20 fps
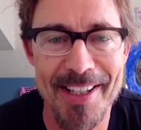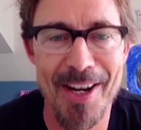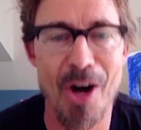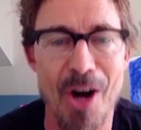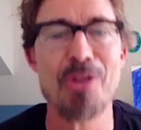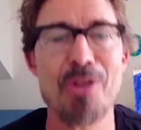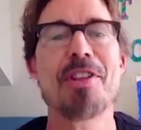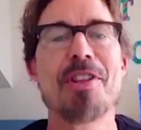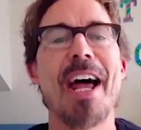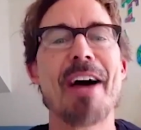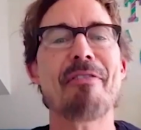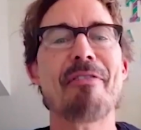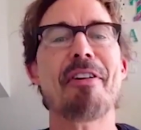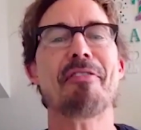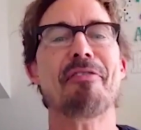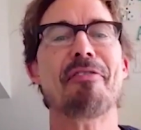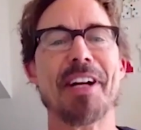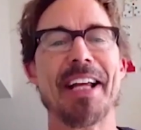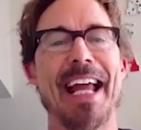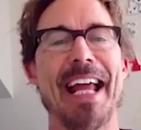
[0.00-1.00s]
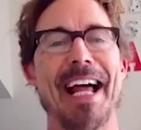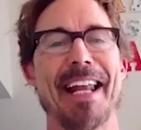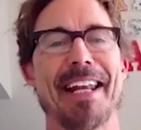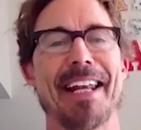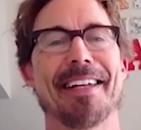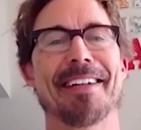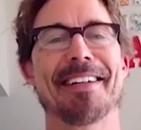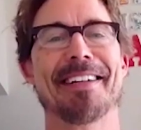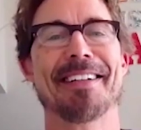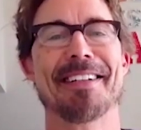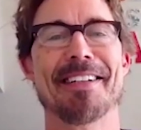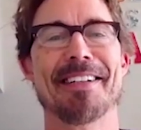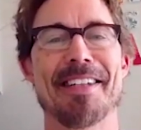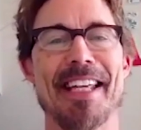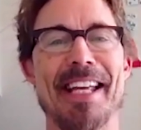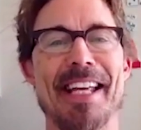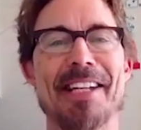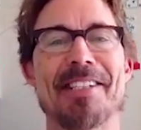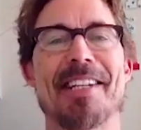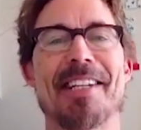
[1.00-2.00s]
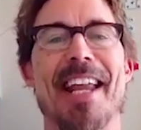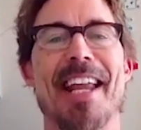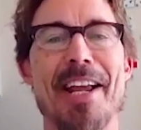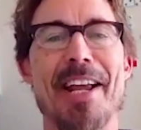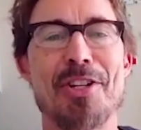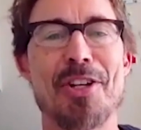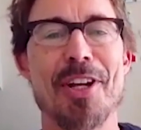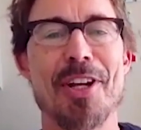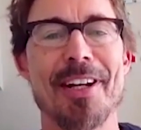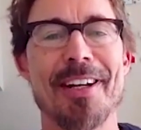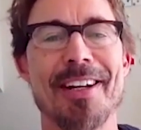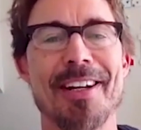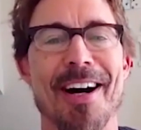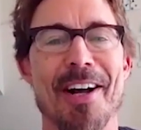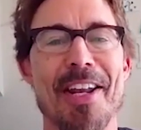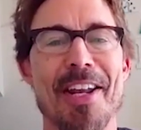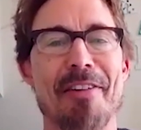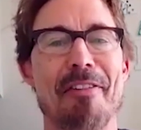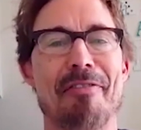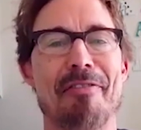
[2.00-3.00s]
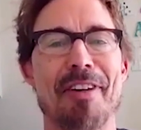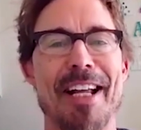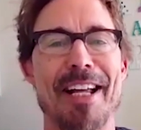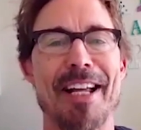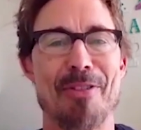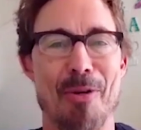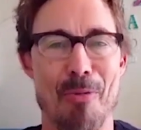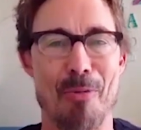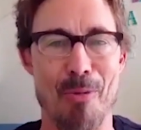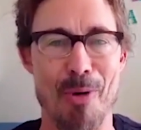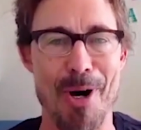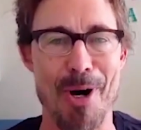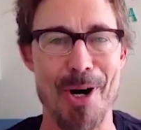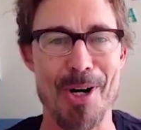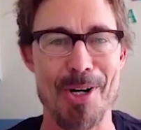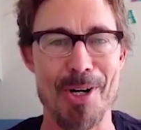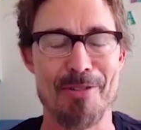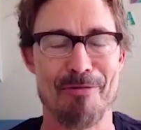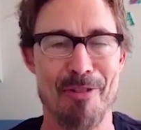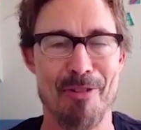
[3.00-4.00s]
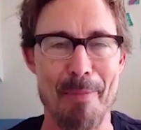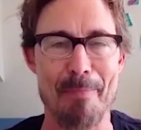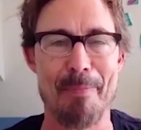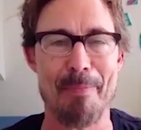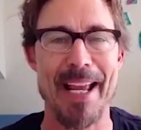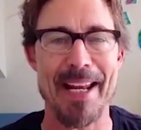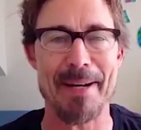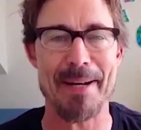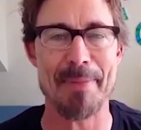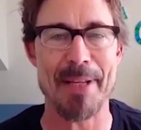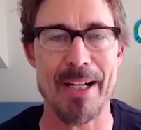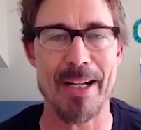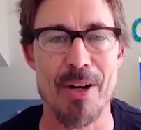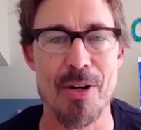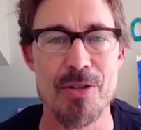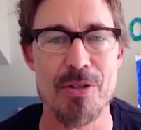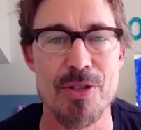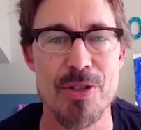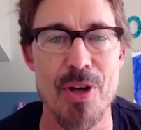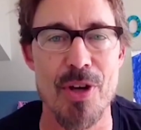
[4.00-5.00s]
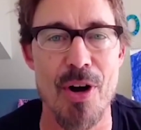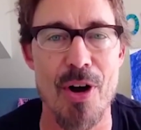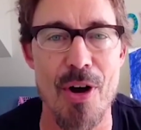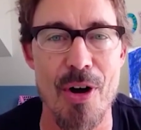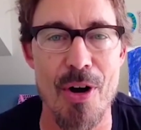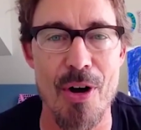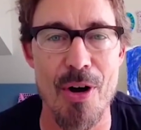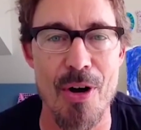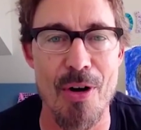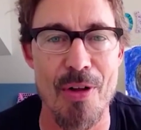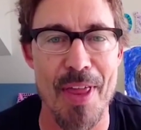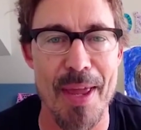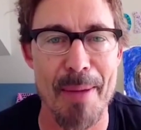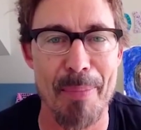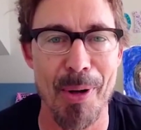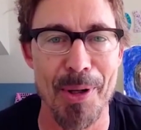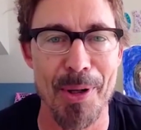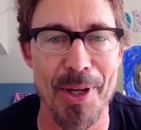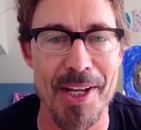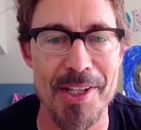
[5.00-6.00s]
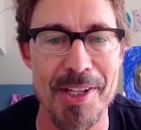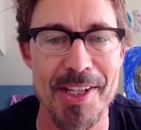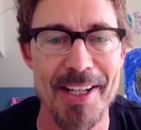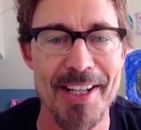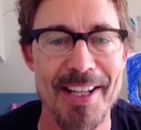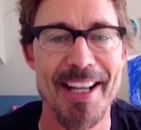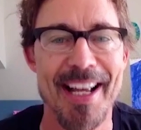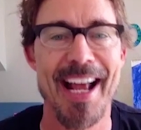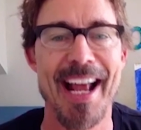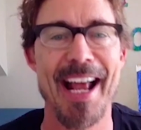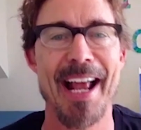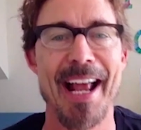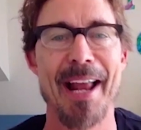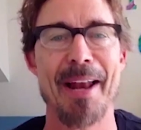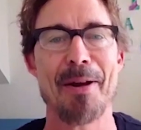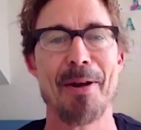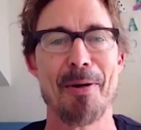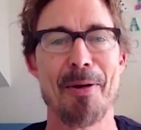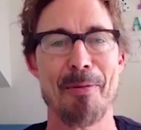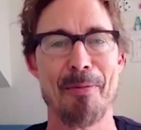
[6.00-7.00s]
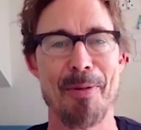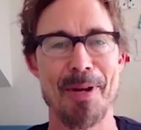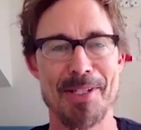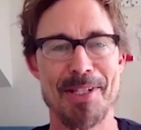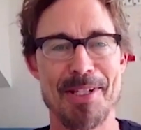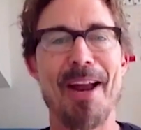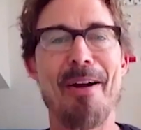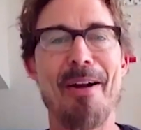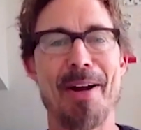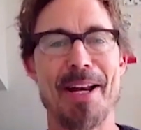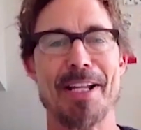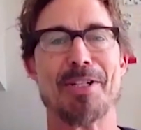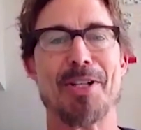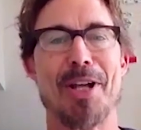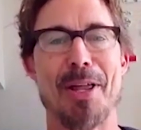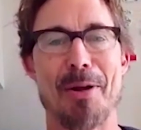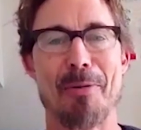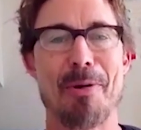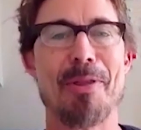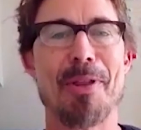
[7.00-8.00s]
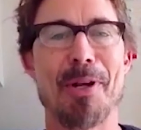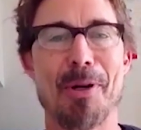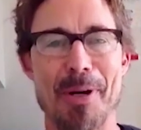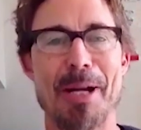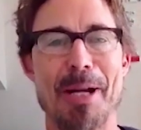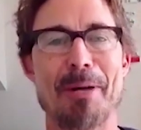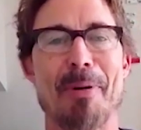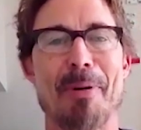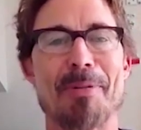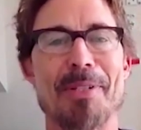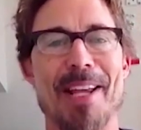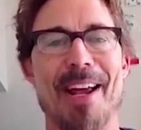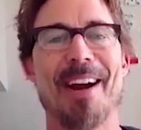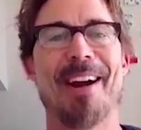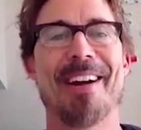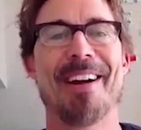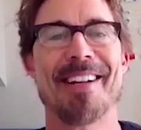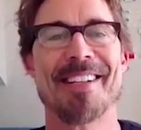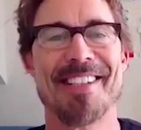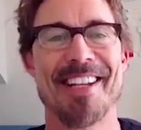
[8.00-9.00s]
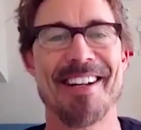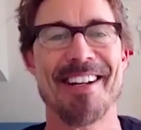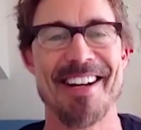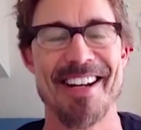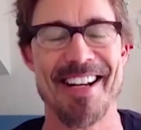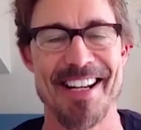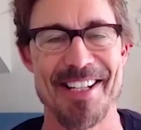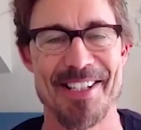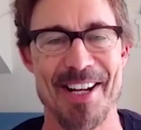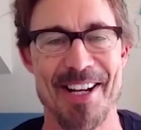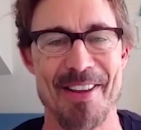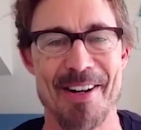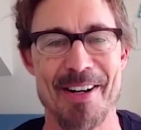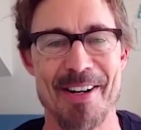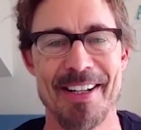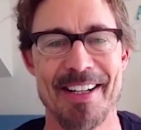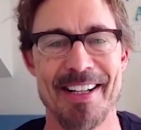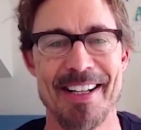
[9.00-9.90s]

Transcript: I'll never forget the intonation. I'll never forget the words verbatim. He goes, so they pulled us. And we stare at each other. We're in the green room staring, staring at each other.